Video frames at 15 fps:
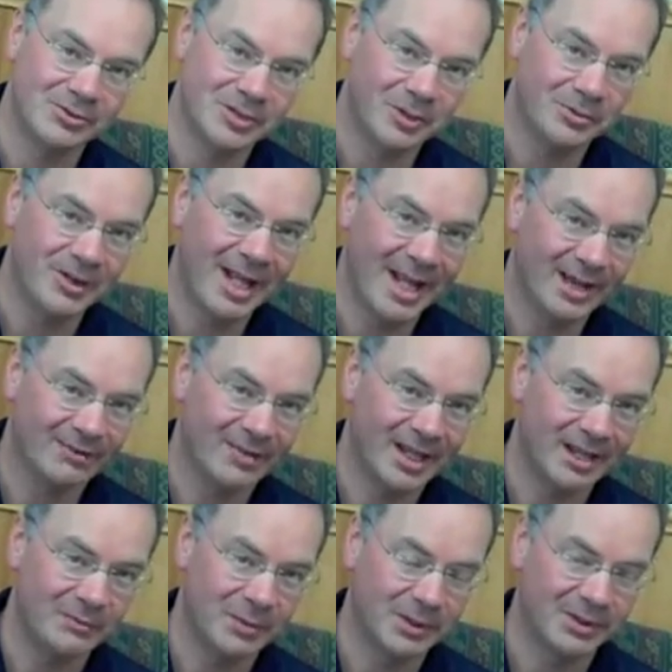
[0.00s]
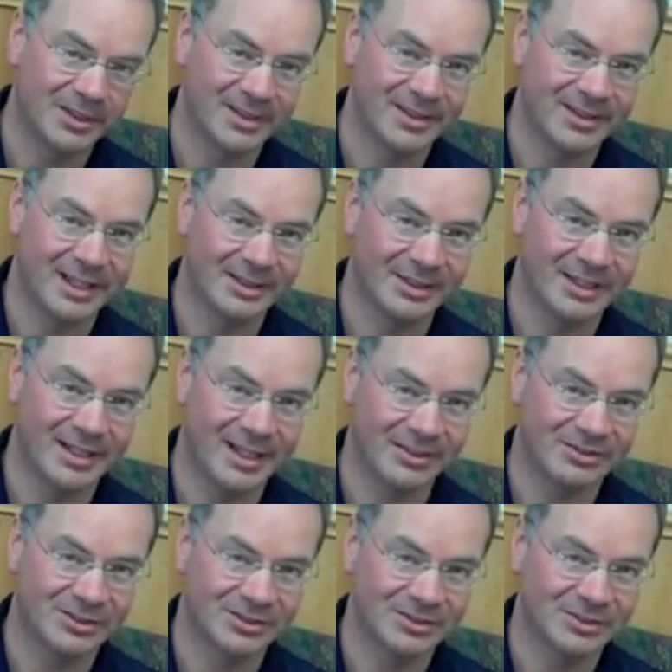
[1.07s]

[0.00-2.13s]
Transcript: don't have that bond and that connection